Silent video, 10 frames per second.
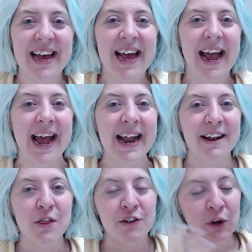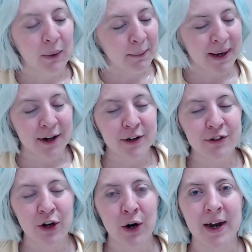And sewing patterns
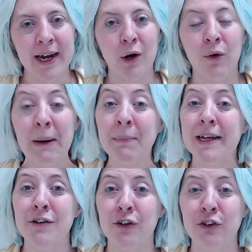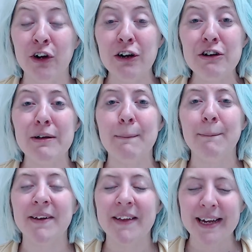are a great place to start,
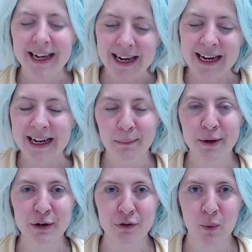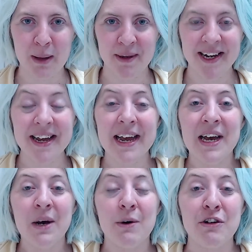but they can be overwhelming,
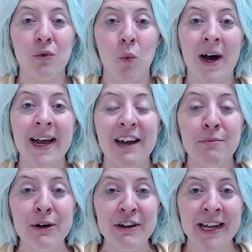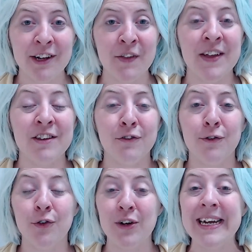which is why I've put together this
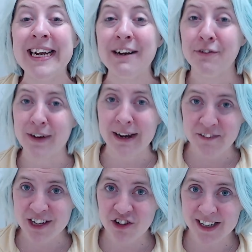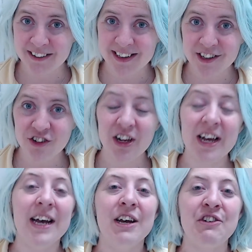free 5-day challenge
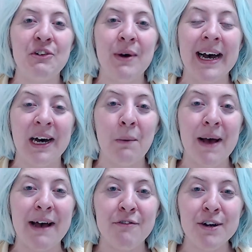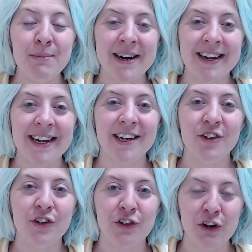to help everybody
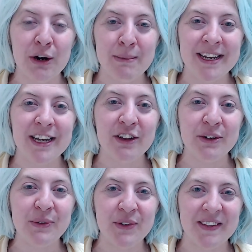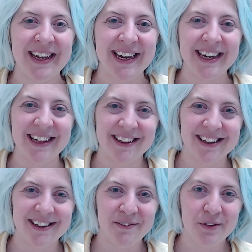start making clothes they love.